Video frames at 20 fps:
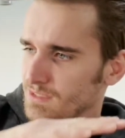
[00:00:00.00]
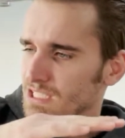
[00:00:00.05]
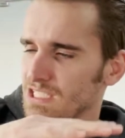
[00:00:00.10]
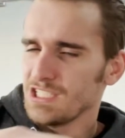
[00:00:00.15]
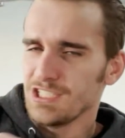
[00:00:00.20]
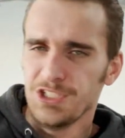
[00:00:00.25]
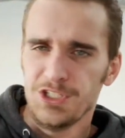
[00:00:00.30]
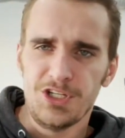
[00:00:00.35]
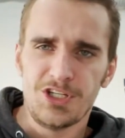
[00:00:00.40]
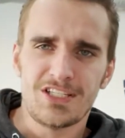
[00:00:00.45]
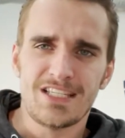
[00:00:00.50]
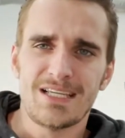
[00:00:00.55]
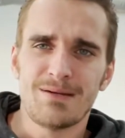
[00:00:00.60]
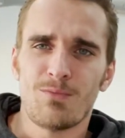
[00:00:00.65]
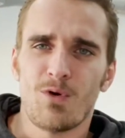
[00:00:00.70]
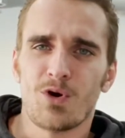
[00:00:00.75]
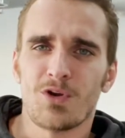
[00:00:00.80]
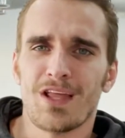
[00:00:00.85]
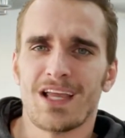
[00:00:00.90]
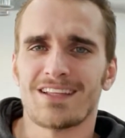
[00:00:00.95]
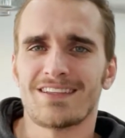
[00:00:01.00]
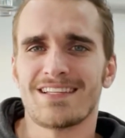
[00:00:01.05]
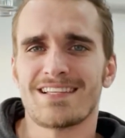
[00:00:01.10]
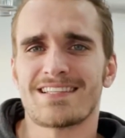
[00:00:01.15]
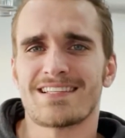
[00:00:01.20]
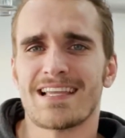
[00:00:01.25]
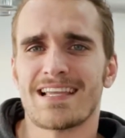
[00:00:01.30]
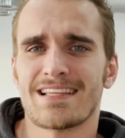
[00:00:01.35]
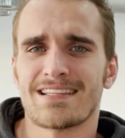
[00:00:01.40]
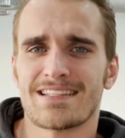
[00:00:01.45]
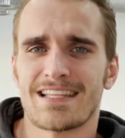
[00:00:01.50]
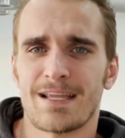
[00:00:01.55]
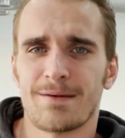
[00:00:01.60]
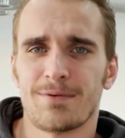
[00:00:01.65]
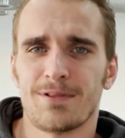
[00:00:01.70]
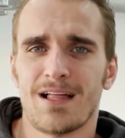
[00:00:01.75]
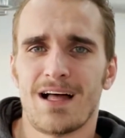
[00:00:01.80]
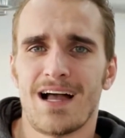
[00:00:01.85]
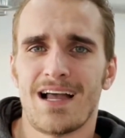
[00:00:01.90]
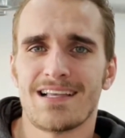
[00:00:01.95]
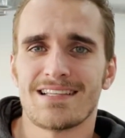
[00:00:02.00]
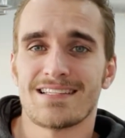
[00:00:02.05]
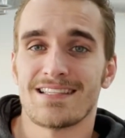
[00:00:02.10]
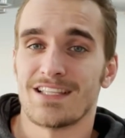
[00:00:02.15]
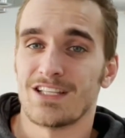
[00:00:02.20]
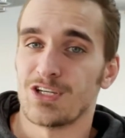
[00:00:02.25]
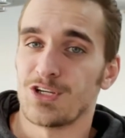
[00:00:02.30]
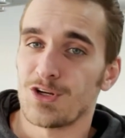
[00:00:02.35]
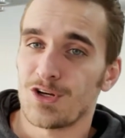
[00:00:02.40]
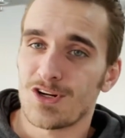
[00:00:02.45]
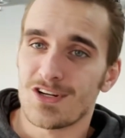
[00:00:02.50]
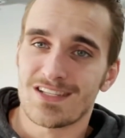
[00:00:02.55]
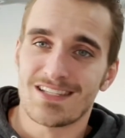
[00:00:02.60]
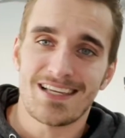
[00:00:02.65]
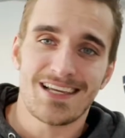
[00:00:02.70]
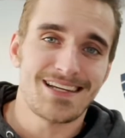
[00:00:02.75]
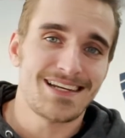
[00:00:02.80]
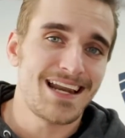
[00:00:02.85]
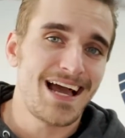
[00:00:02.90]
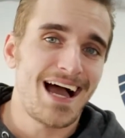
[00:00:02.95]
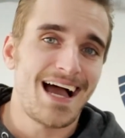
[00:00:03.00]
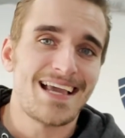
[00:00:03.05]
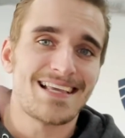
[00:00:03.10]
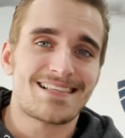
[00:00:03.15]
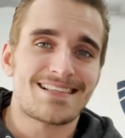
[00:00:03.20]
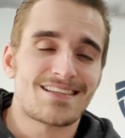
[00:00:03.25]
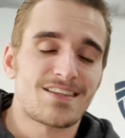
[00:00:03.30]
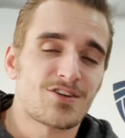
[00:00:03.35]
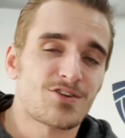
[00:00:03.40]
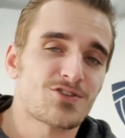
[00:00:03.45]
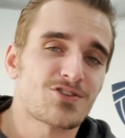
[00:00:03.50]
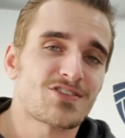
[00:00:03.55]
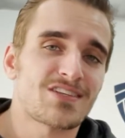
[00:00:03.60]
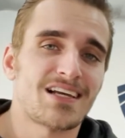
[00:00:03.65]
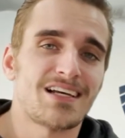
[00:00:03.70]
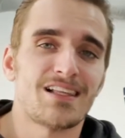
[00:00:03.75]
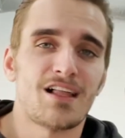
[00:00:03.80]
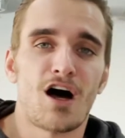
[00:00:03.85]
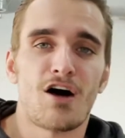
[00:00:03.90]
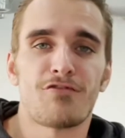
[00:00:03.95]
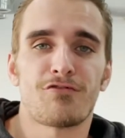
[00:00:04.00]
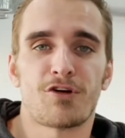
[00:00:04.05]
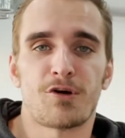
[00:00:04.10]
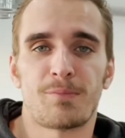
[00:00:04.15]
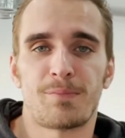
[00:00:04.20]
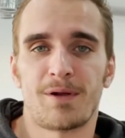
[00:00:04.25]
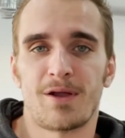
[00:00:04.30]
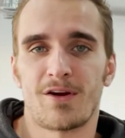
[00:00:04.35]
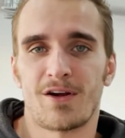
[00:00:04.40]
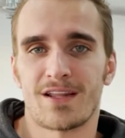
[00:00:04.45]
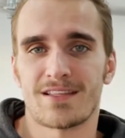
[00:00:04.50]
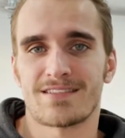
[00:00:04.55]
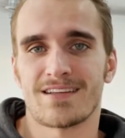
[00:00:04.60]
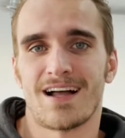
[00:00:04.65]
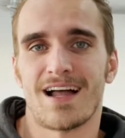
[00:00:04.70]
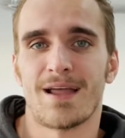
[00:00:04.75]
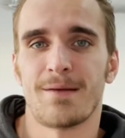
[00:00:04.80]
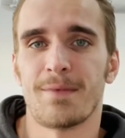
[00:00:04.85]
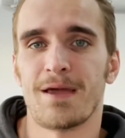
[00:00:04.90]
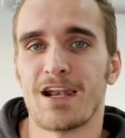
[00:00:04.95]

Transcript: you're gonna see it more likely stabilize, and then you're gonna see a nice little sell-off for a period of time.